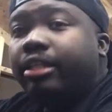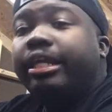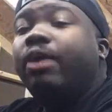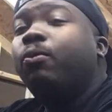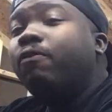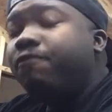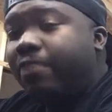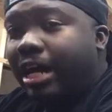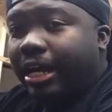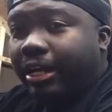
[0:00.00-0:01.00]
They will
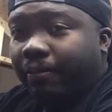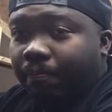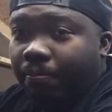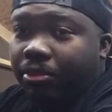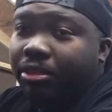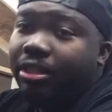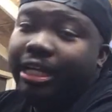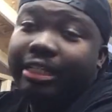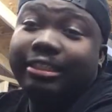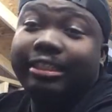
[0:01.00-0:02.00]
find the
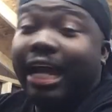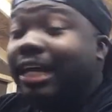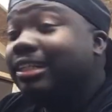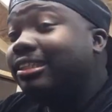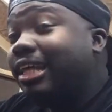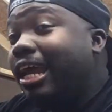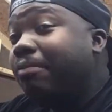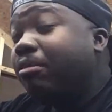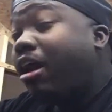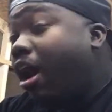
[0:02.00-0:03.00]
exact same
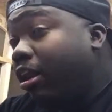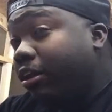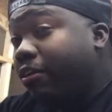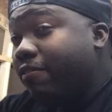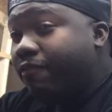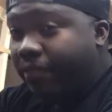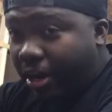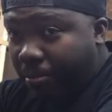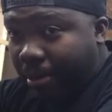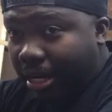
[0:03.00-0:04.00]
color
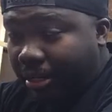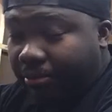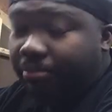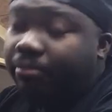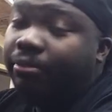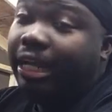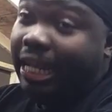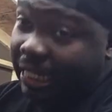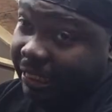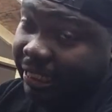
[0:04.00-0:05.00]
Fairmont,
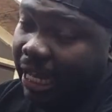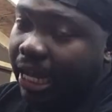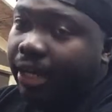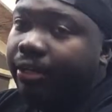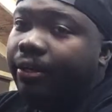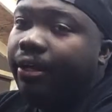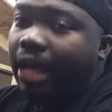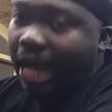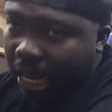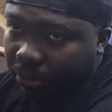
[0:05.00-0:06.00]
inside,
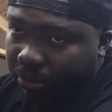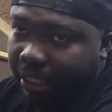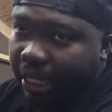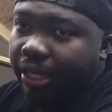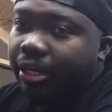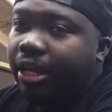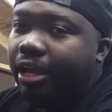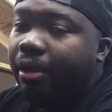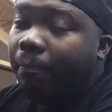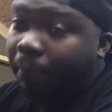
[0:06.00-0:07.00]
outside,
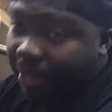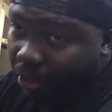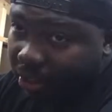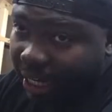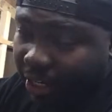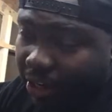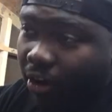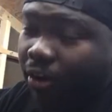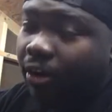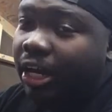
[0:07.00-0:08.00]
and build that car